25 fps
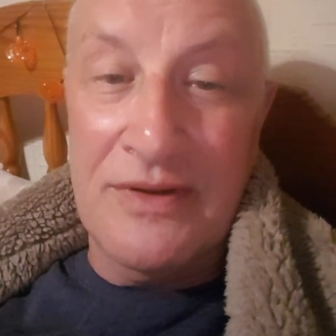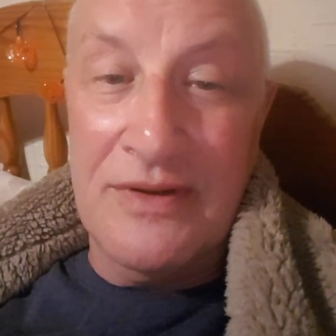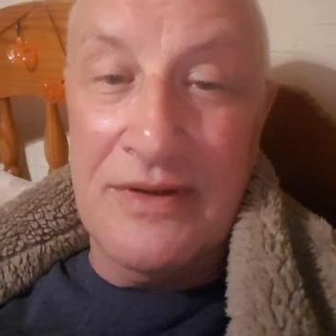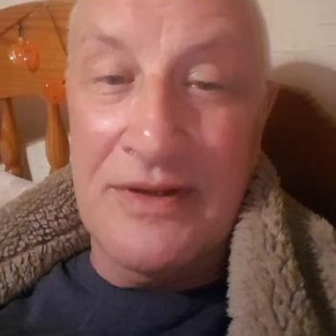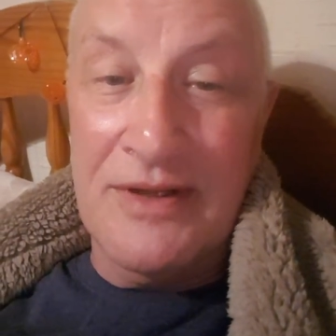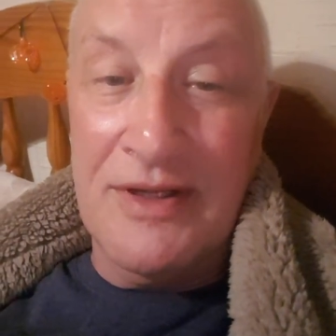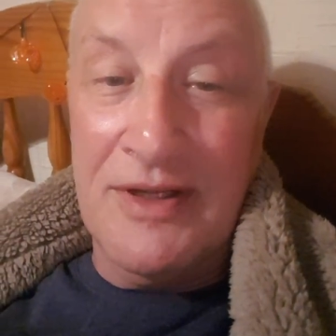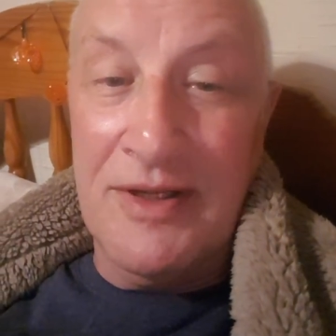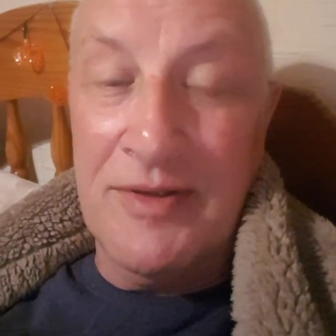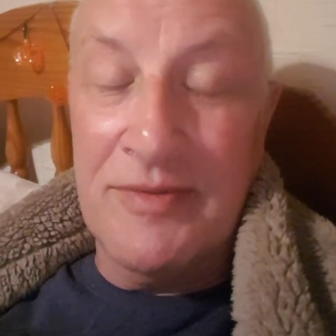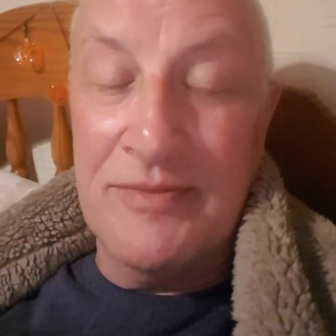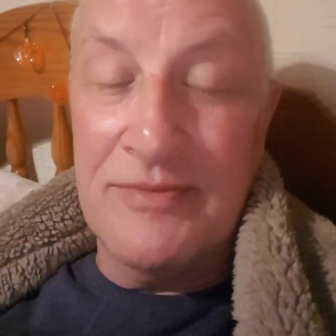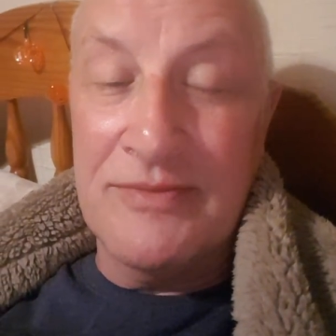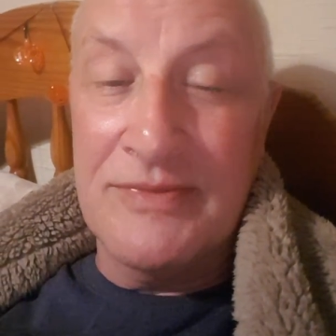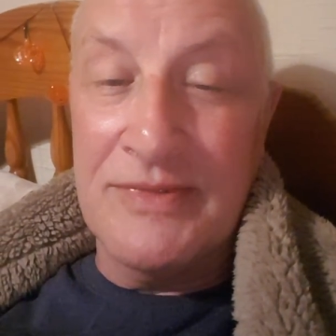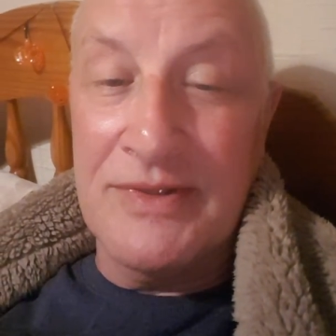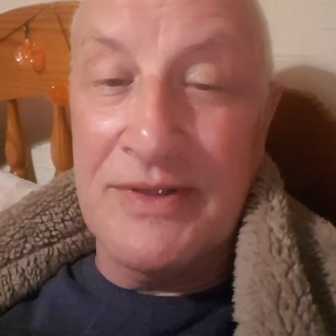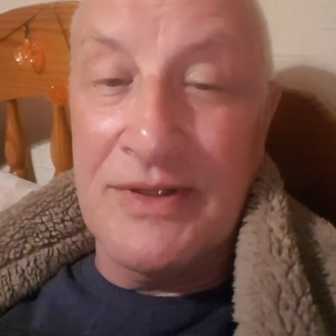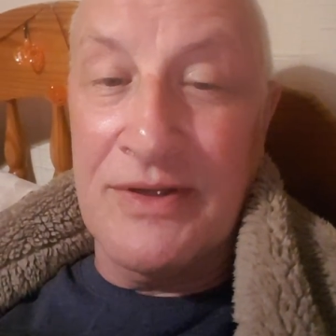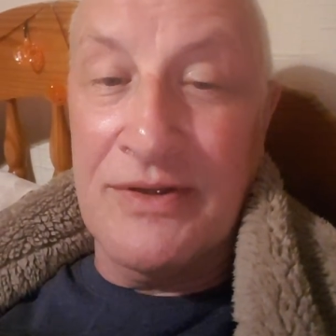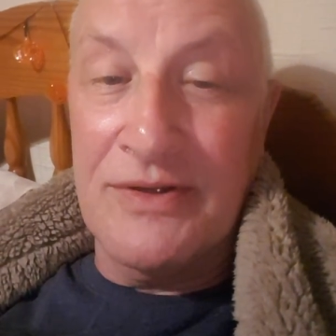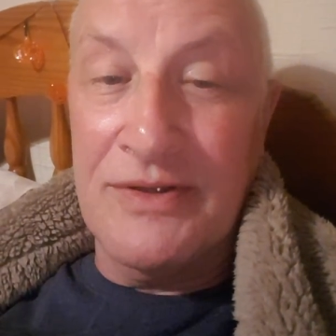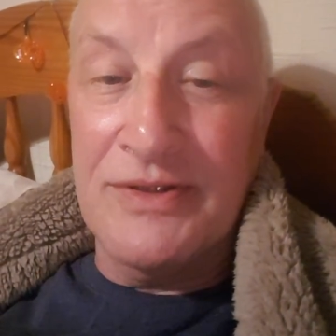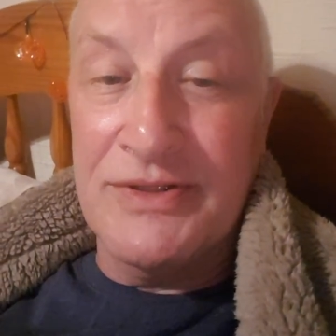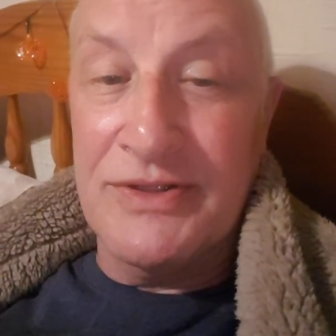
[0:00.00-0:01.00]

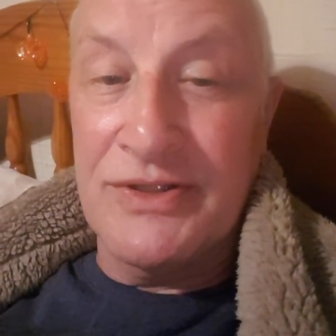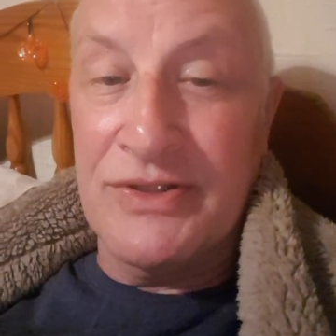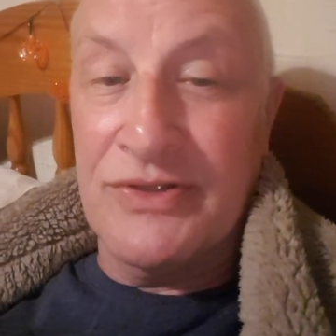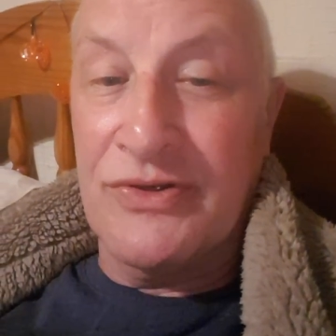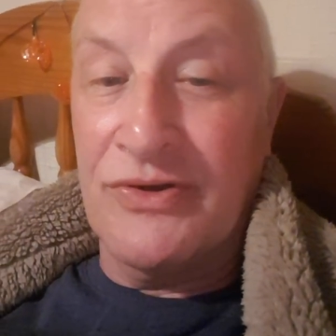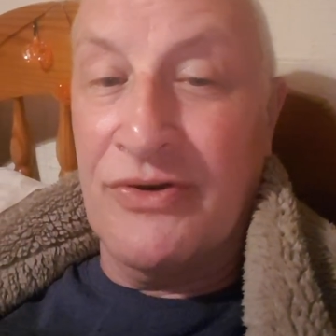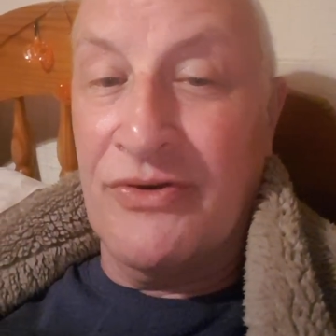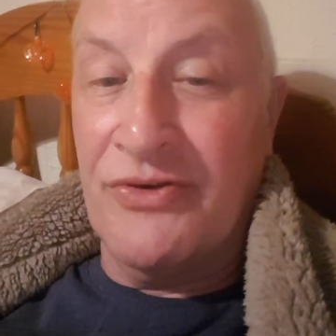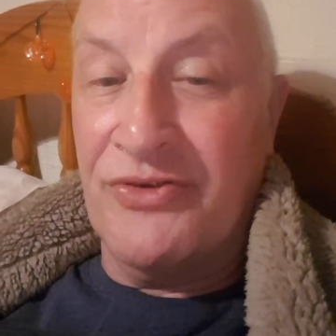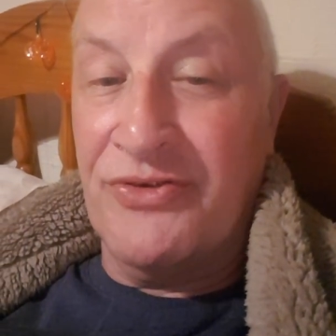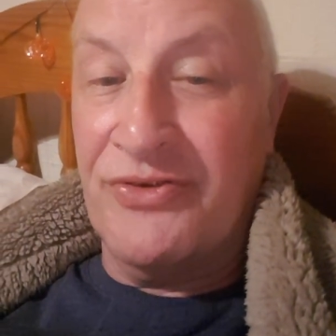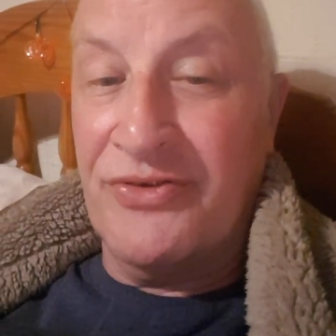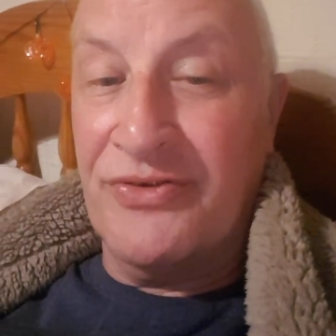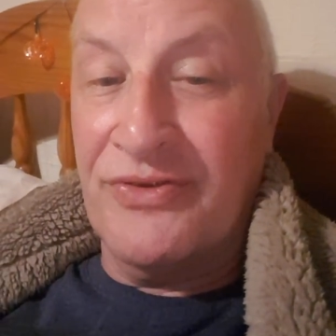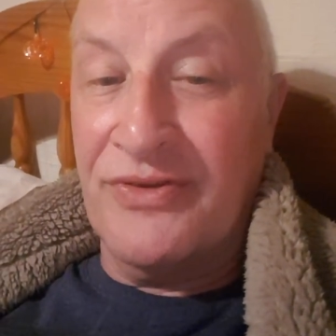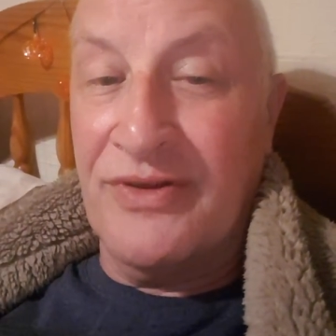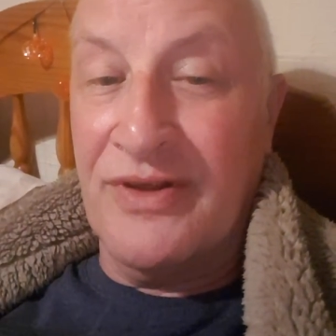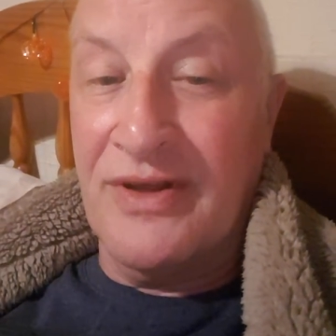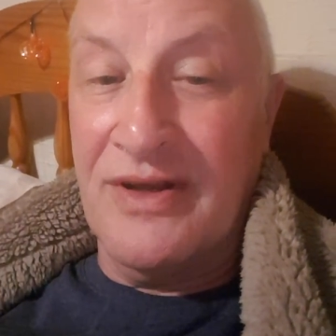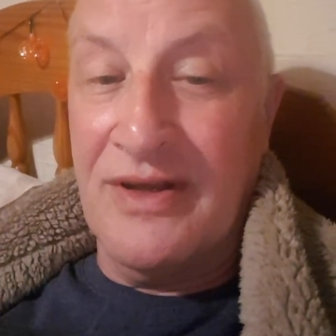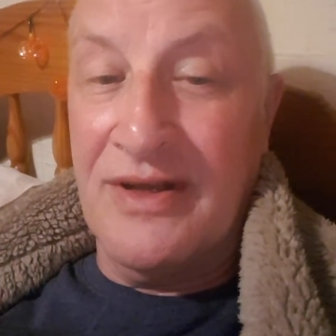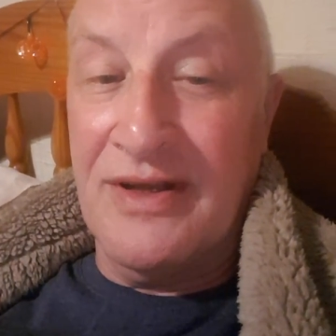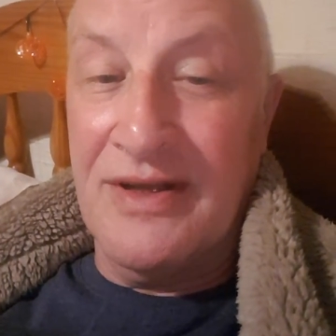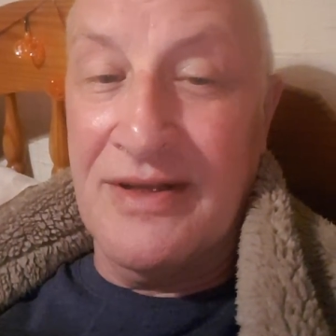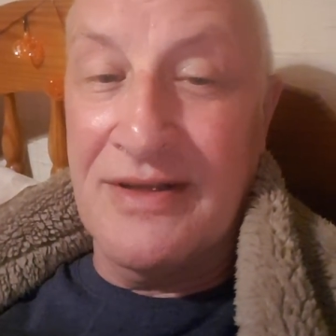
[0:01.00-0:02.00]
the guys across
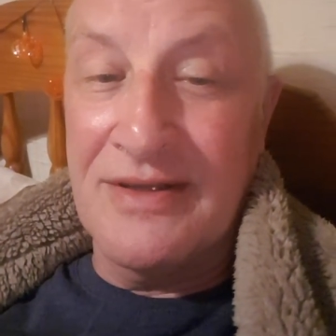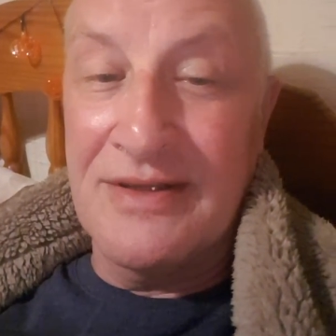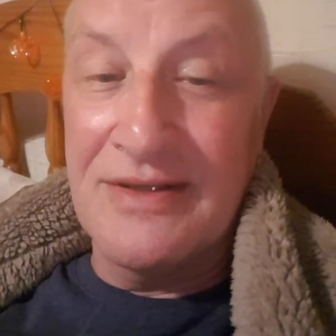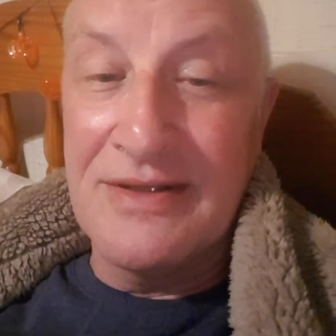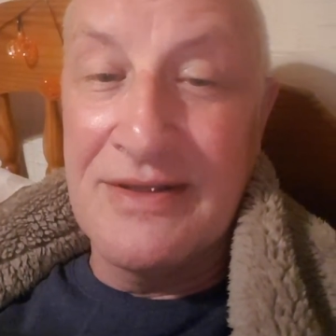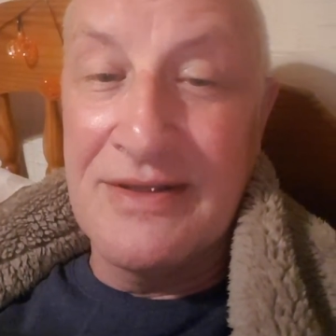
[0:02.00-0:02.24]
the